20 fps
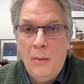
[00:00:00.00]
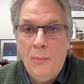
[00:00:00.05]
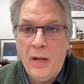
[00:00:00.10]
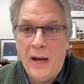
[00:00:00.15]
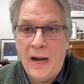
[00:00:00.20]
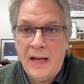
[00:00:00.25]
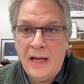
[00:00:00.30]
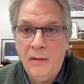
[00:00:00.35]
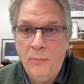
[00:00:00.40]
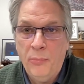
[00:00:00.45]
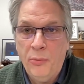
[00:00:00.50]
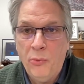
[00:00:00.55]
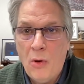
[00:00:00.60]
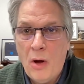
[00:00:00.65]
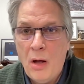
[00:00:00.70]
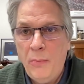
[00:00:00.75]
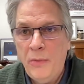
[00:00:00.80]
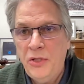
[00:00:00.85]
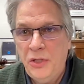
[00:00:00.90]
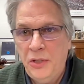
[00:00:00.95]
But I can
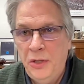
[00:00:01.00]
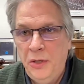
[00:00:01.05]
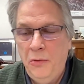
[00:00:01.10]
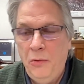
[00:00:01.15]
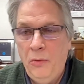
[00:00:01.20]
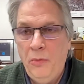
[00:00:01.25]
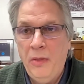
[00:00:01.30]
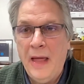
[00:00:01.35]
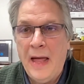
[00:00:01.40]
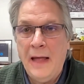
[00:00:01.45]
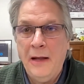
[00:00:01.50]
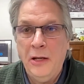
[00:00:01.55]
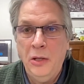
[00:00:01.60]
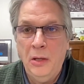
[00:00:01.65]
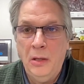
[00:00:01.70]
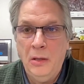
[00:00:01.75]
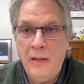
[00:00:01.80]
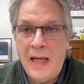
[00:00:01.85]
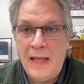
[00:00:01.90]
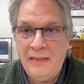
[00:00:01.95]
promise you
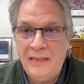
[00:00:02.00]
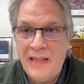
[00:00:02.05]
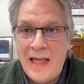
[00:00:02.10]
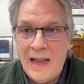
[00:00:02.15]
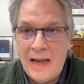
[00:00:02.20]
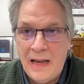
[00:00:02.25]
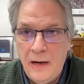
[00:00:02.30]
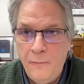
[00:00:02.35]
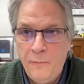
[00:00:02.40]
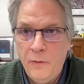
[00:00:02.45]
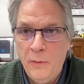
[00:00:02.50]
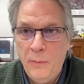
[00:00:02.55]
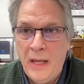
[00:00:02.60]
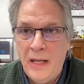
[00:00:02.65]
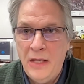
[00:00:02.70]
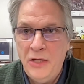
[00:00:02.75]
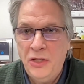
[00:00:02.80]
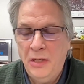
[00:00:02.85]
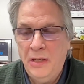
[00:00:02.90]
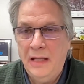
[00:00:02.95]
that that
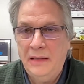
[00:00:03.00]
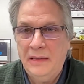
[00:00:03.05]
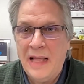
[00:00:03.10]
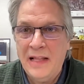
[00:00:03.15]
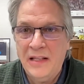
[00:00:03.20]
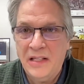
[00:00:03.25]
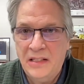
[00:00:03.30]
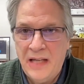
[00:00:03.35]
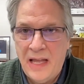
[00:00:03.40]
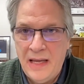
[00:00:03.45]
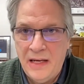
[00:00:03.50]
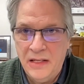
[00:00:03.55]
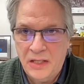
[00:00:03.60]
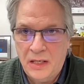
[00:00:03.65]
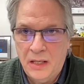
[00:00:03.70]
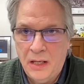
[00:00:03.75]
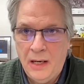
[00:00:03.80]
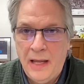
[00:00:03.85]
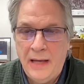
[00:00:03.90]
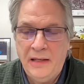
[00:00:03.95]
information that state has
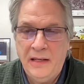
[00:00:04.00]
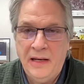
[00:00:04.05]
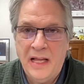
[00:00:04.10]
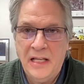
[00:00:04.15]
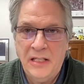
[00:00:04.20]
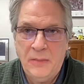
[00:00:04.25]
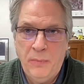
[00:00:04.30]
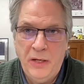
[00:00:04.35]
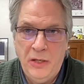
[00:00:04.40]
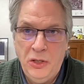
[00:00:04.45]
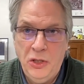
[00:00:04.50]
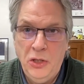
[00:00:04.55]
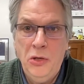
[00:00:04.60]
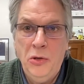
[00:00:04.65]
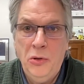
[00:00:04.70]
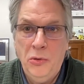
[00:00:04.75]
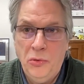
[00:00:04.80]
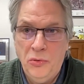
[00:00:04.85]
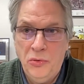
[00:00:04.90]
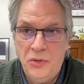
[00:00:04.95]
collected has been
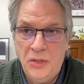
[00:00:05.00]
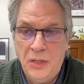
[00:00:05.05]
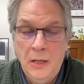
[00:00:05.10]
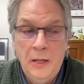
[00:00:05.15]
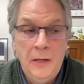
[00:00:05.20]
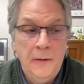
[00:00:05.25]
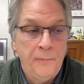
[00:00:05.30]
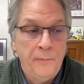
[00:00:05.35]
used